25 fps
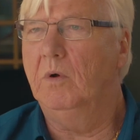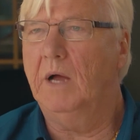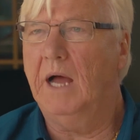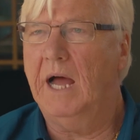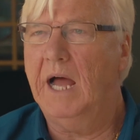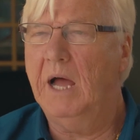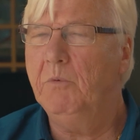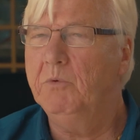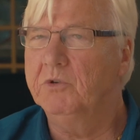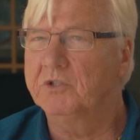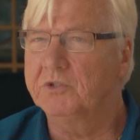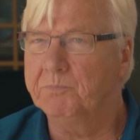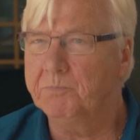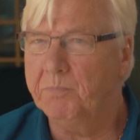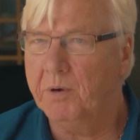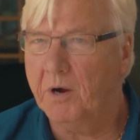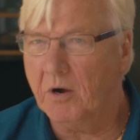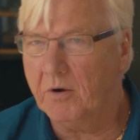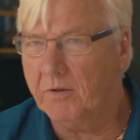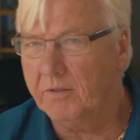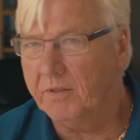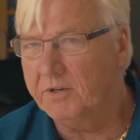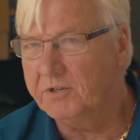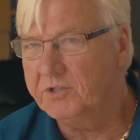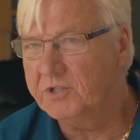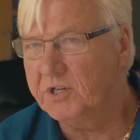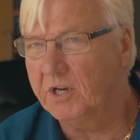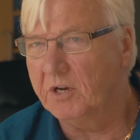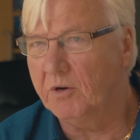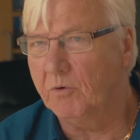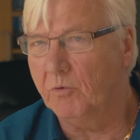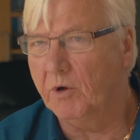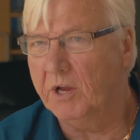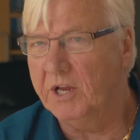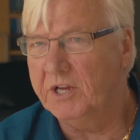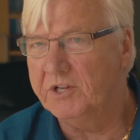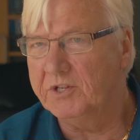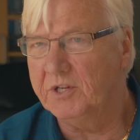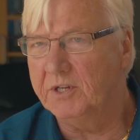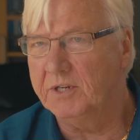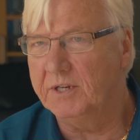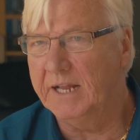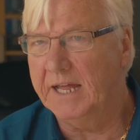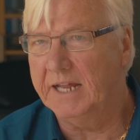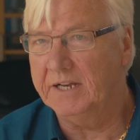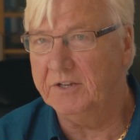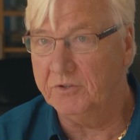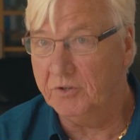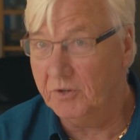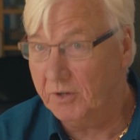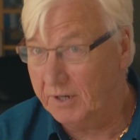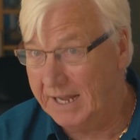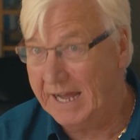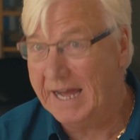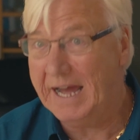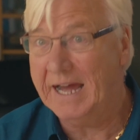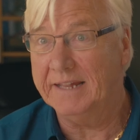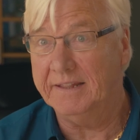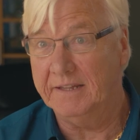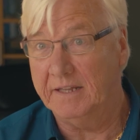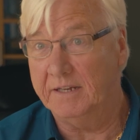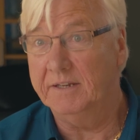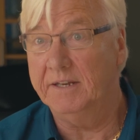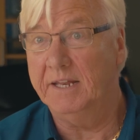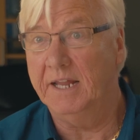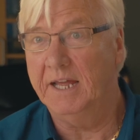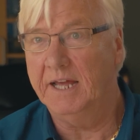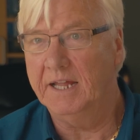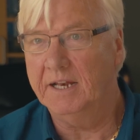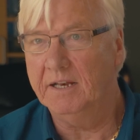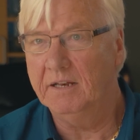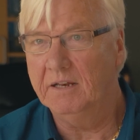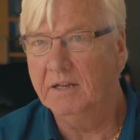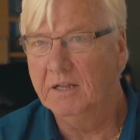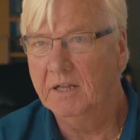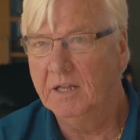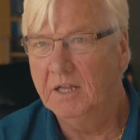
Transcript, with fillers: I was part of the generation that took on the debt